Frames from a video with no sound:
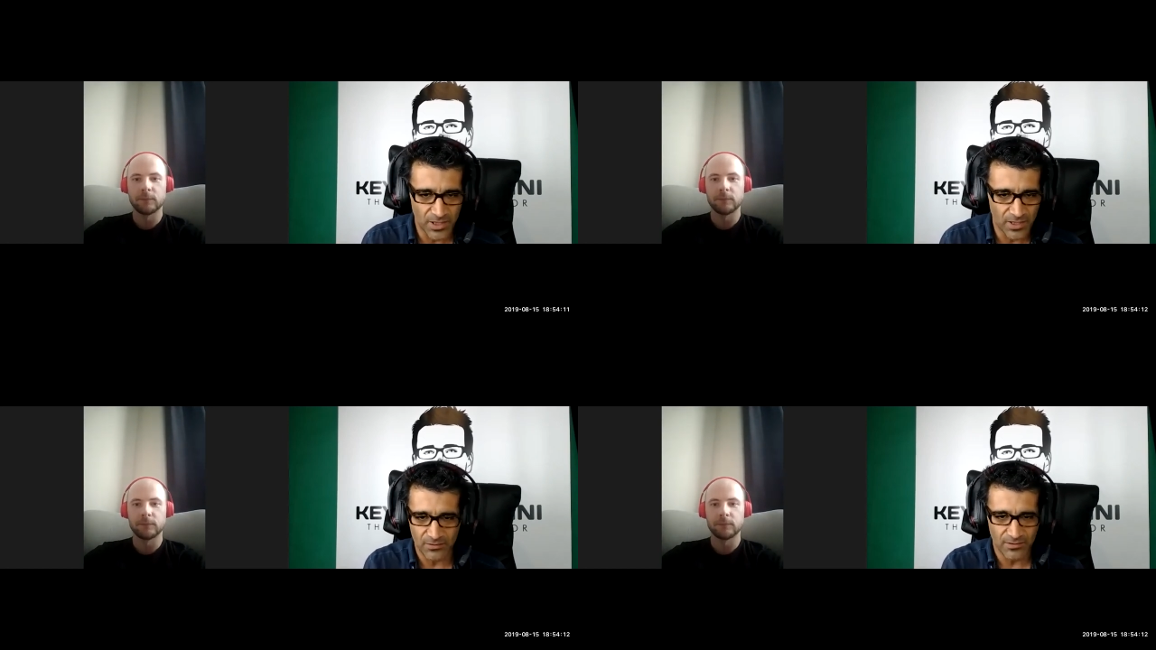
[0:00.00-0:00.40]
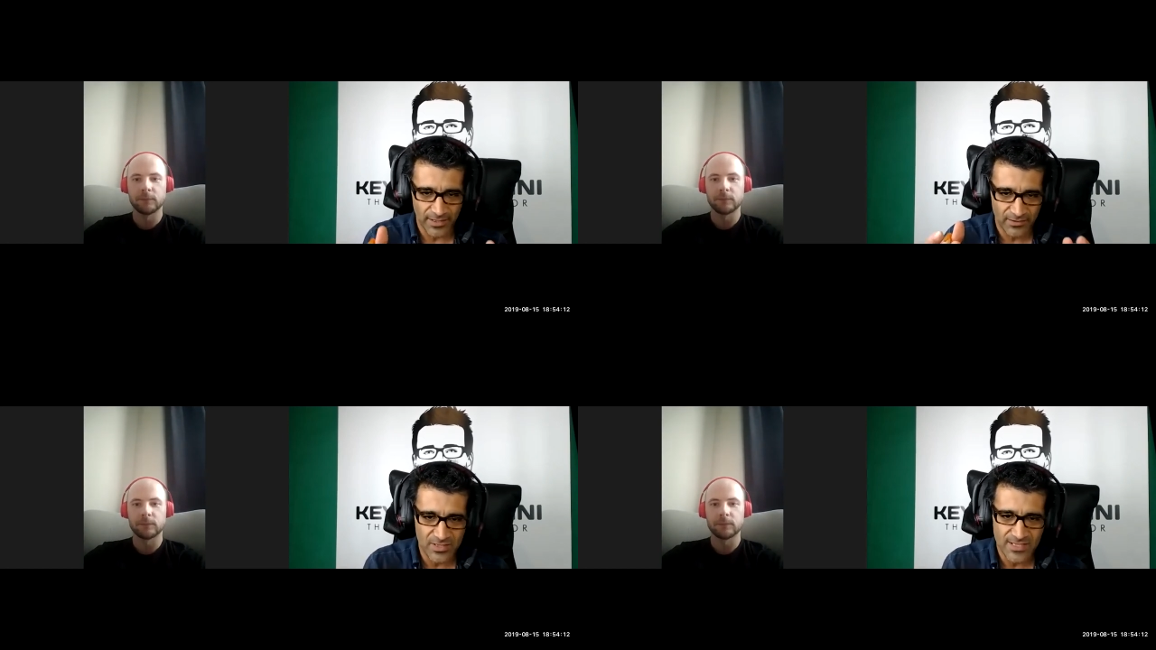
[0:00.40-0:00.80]
Speaker 1: uh,
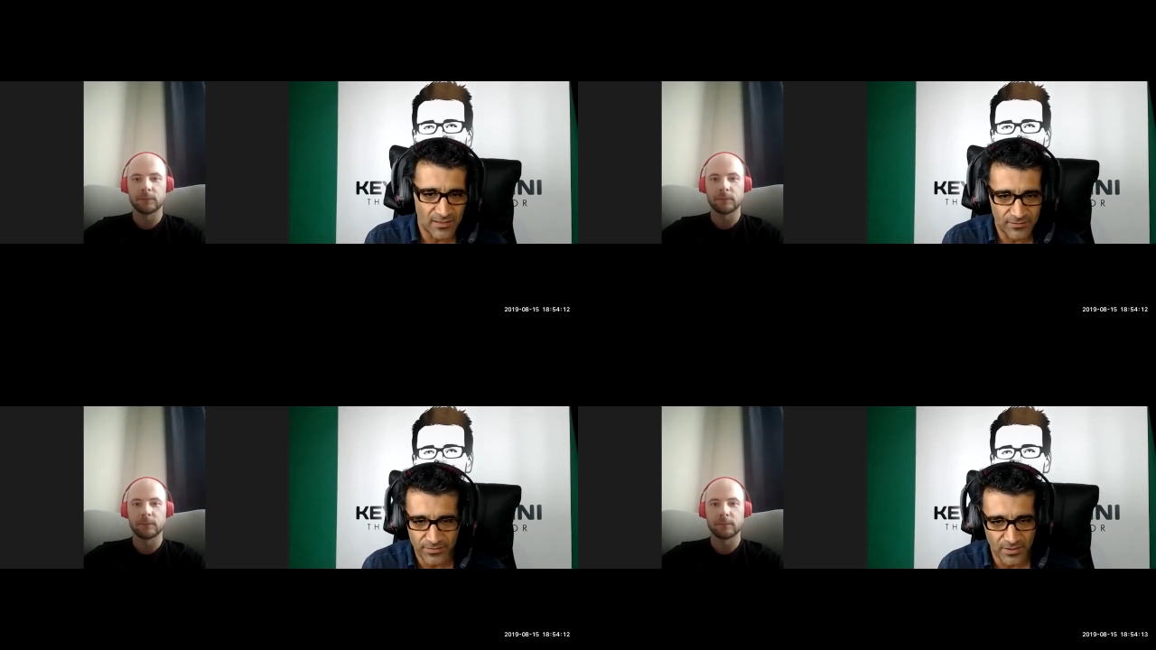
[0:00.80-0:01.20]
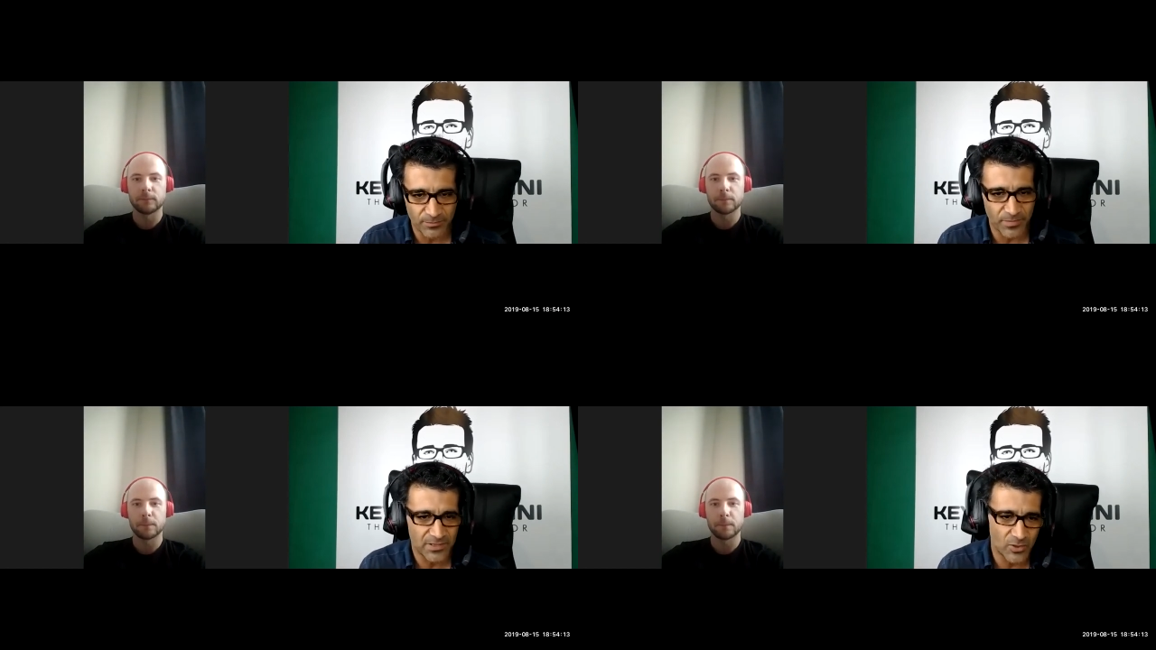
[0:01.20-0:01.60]
like yourself, you know,
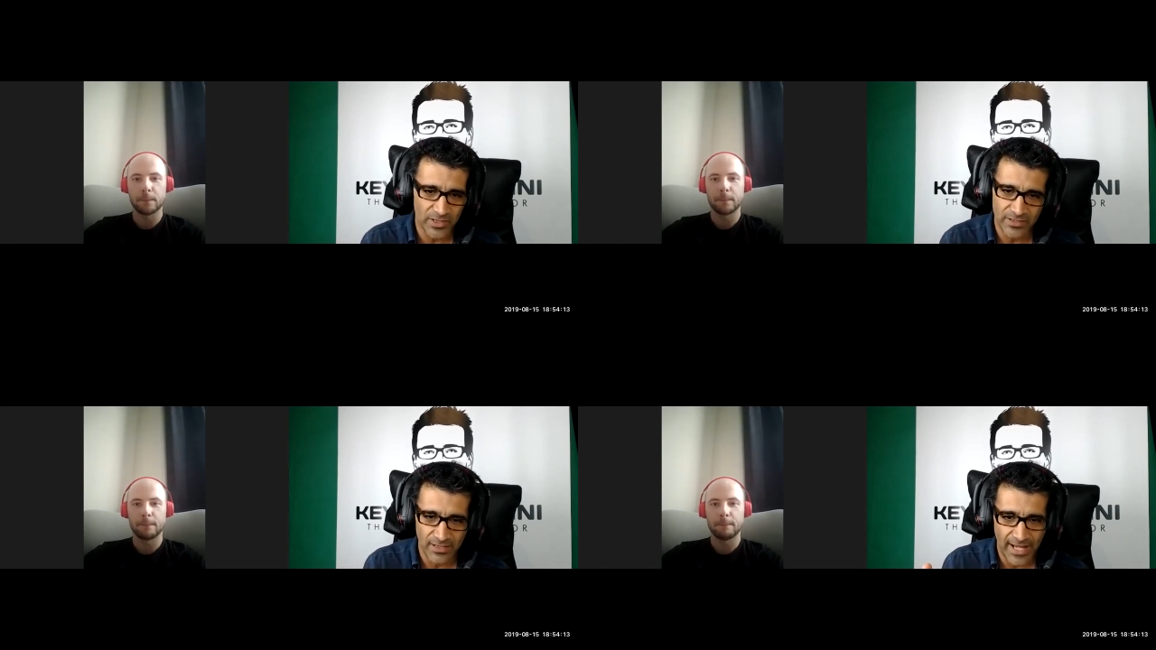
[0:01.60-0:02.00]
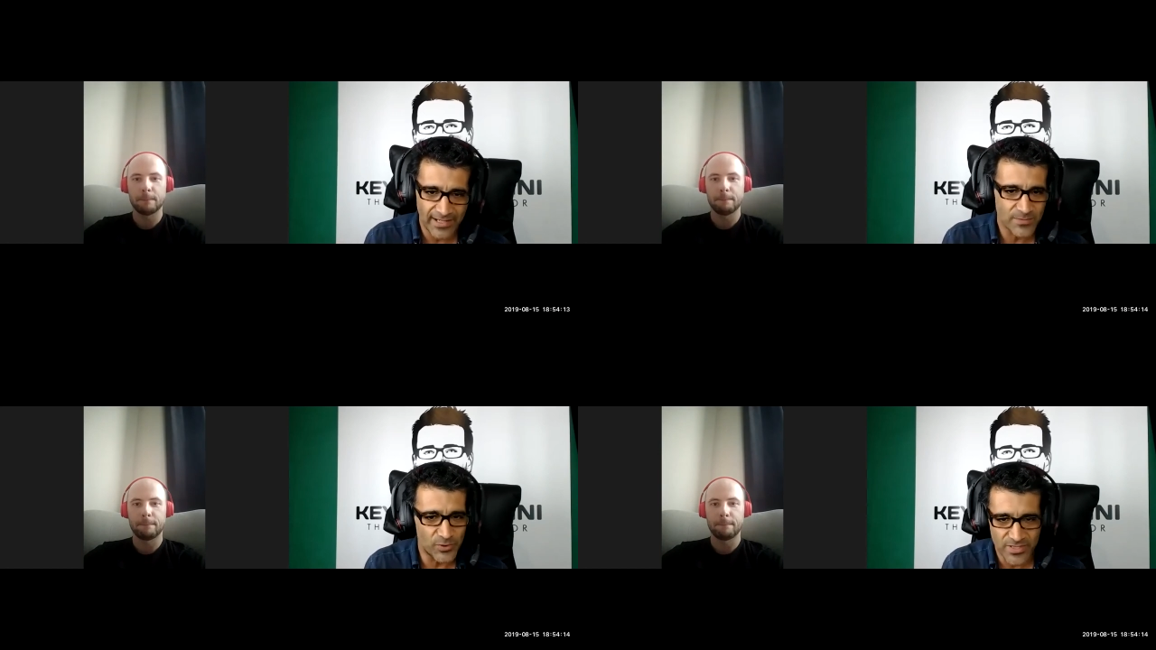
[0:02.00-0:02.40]
Bitcoin
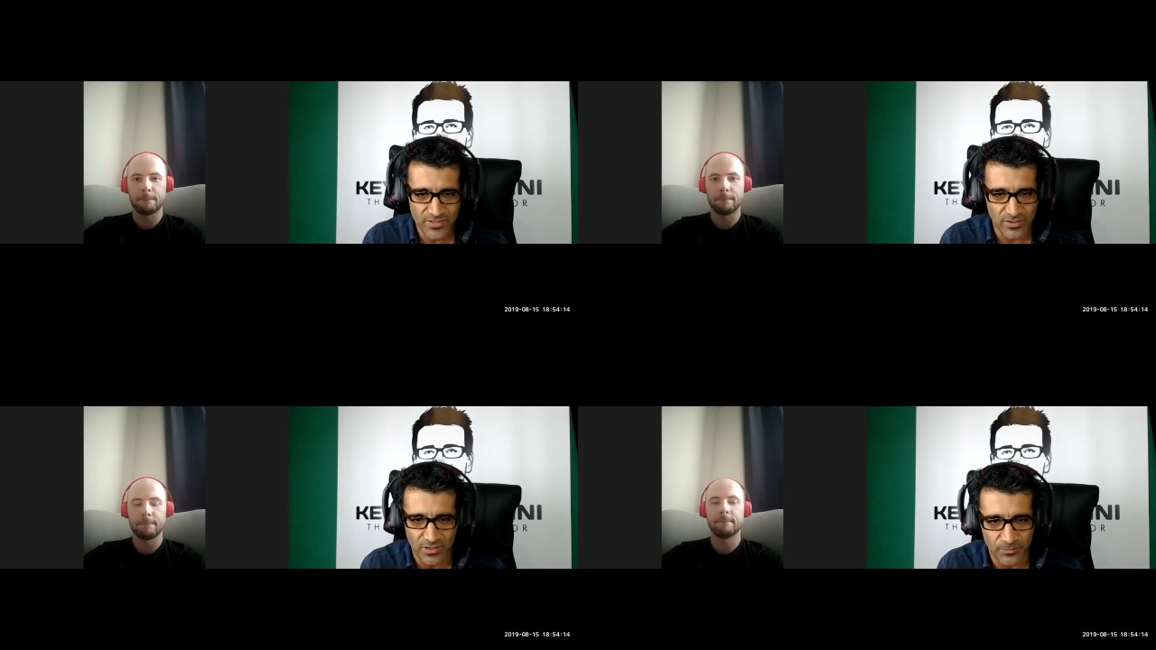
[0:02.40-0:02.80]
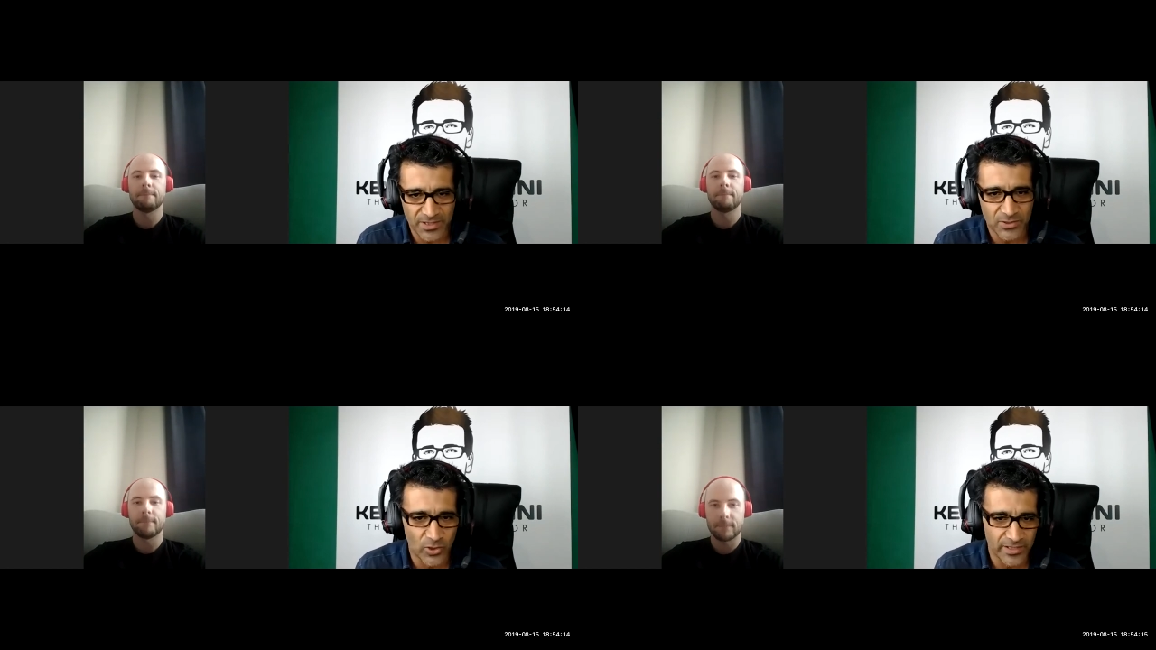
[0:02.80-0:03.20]
experts or
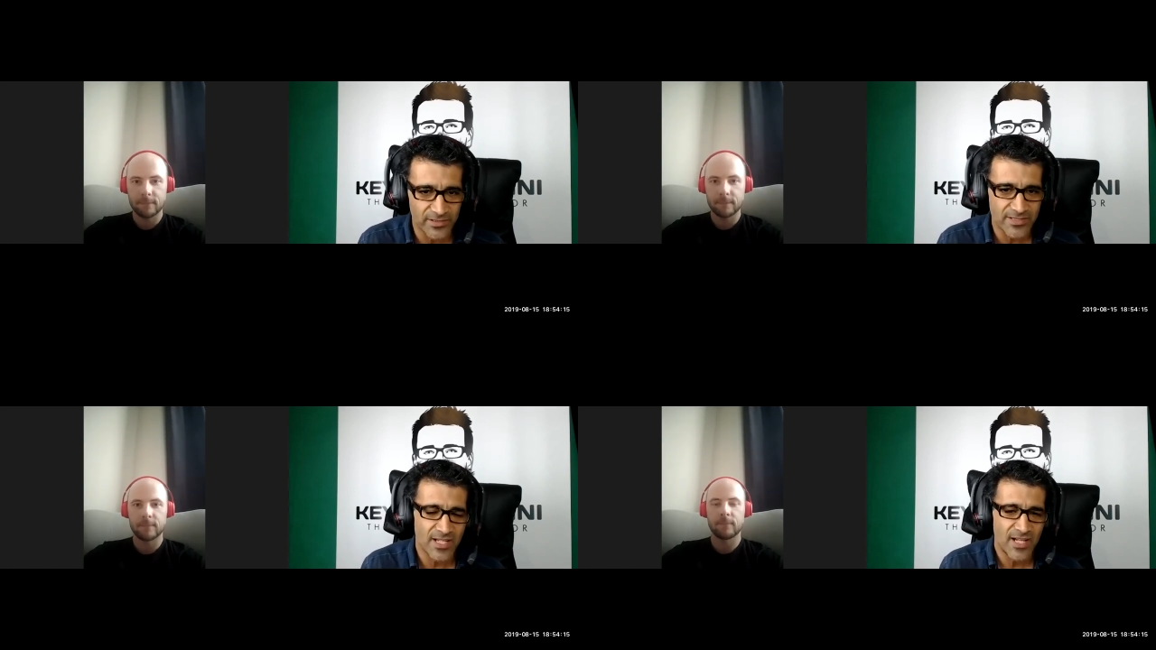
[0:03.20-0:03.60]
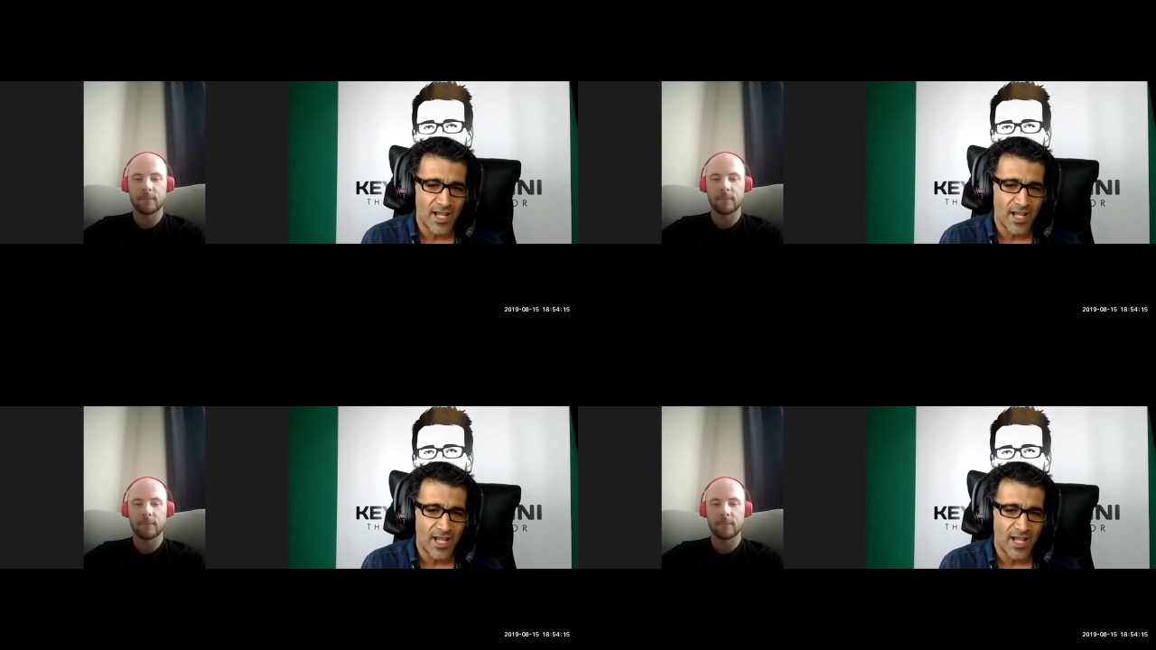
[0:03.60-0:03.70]
Bitcoiners.